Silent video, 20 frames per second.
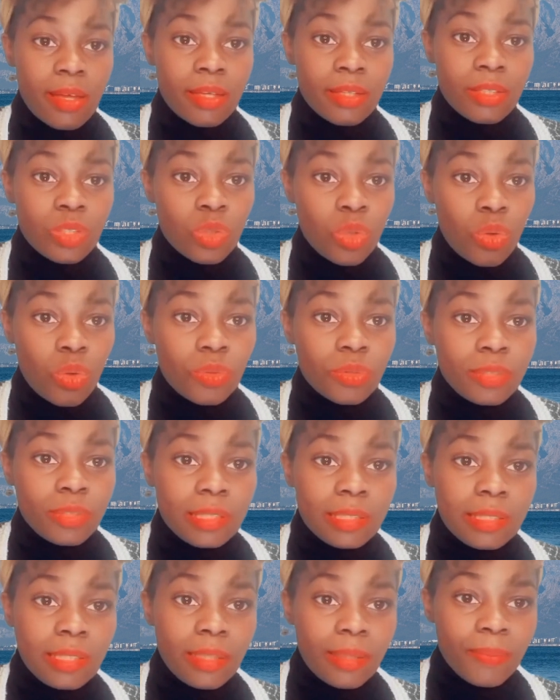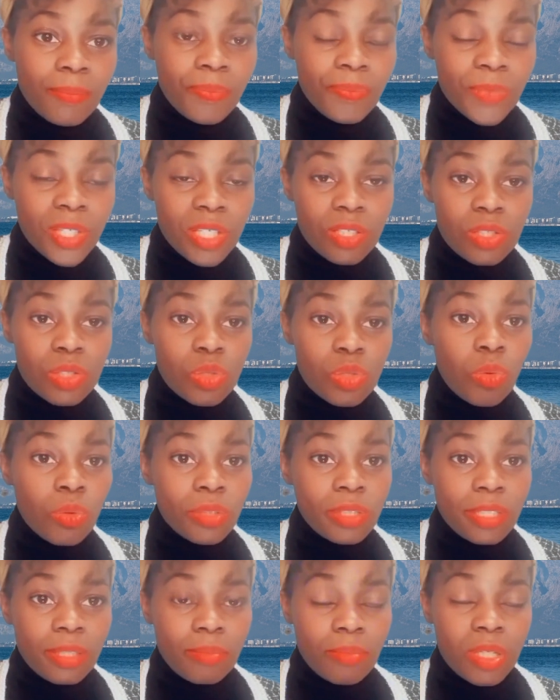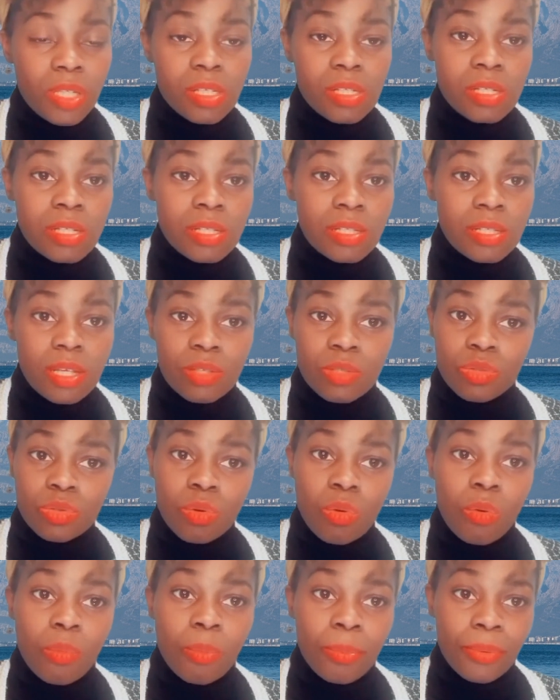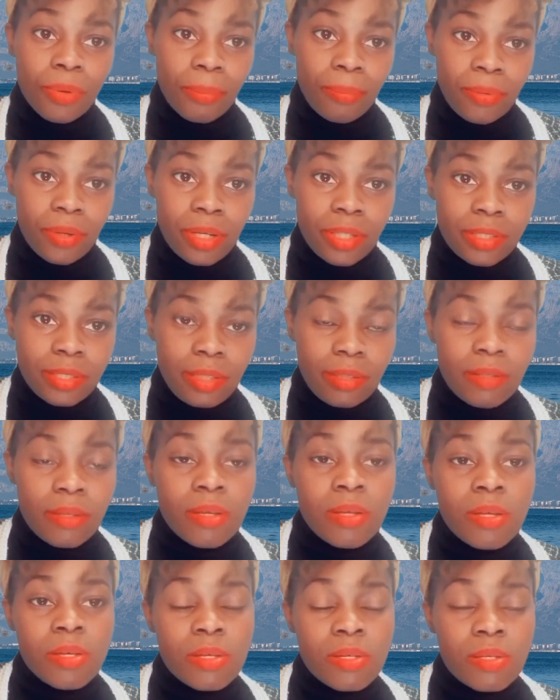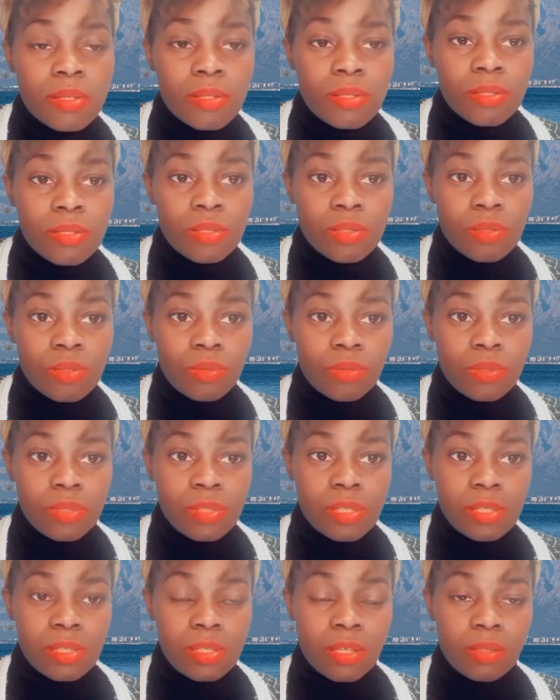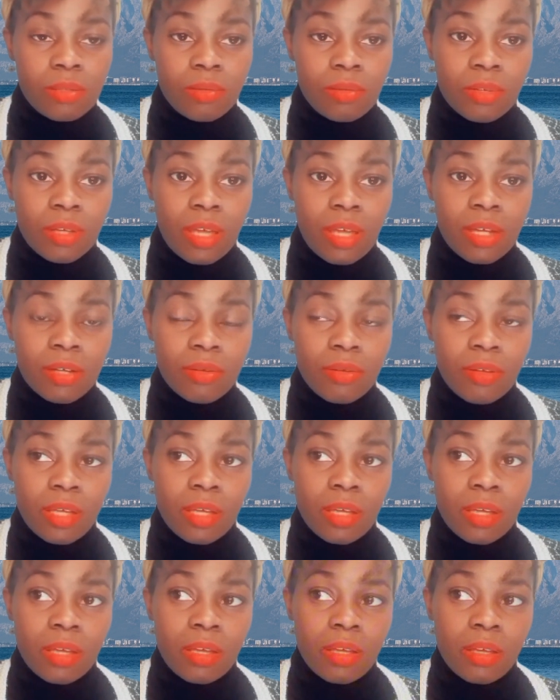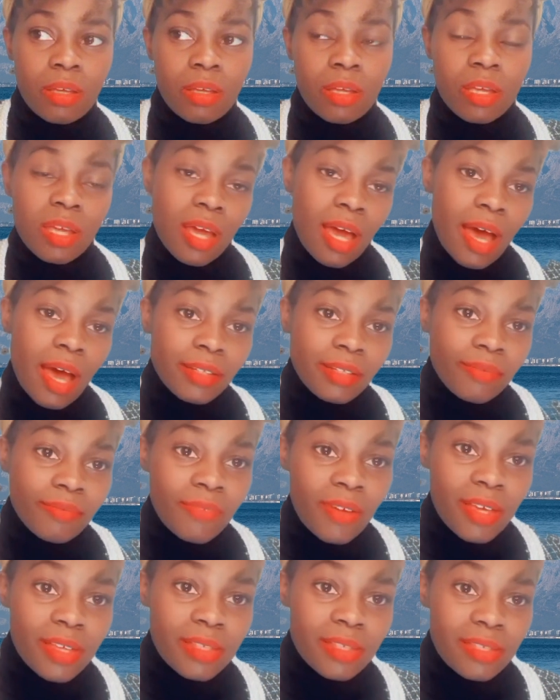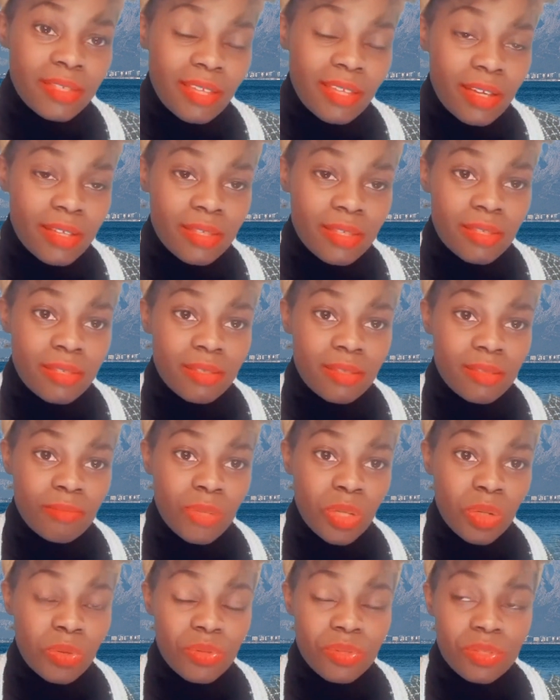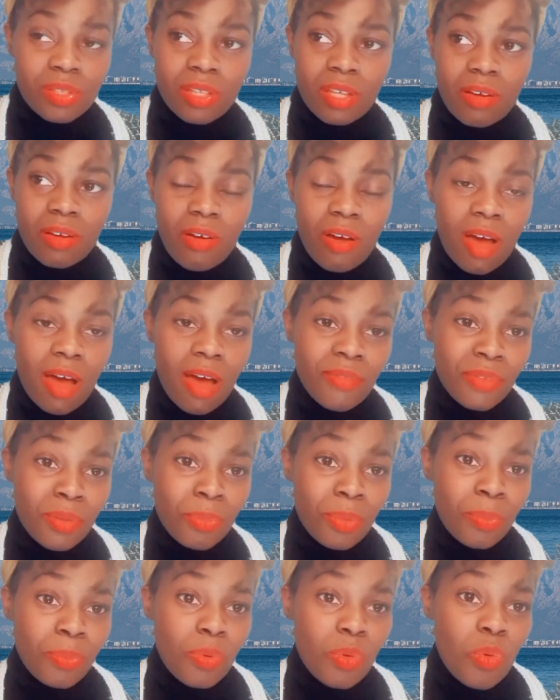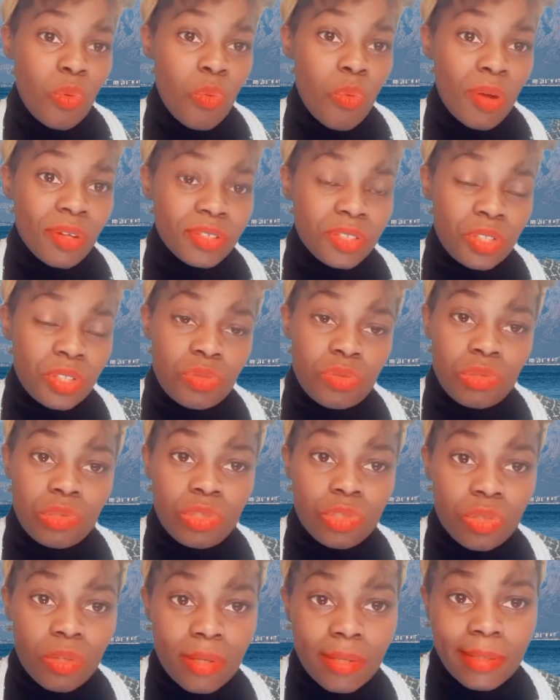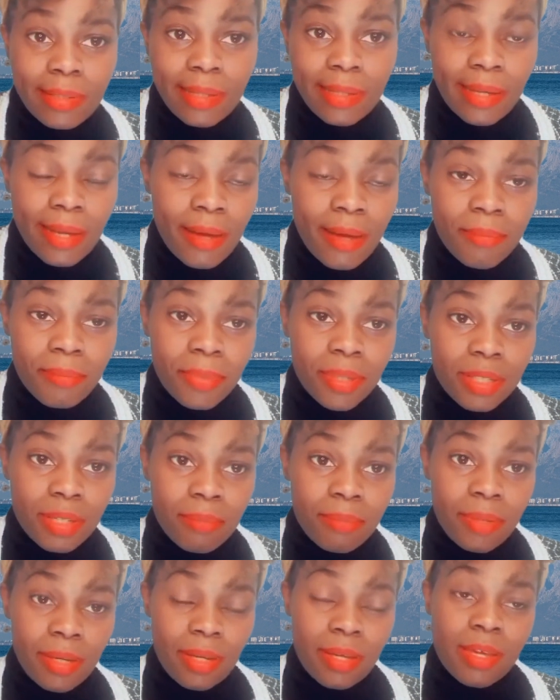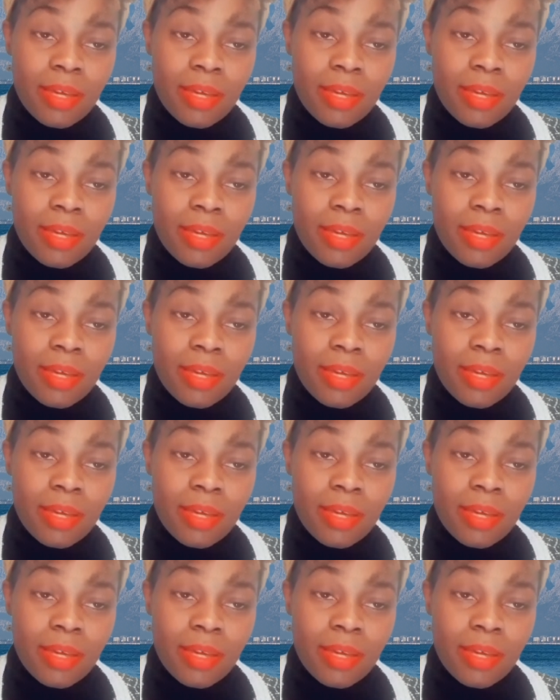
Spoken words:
told them it's only me, it is a sole proprietor. So she said, okay, anyway, he advised us because there are other people who wanted to join the company, but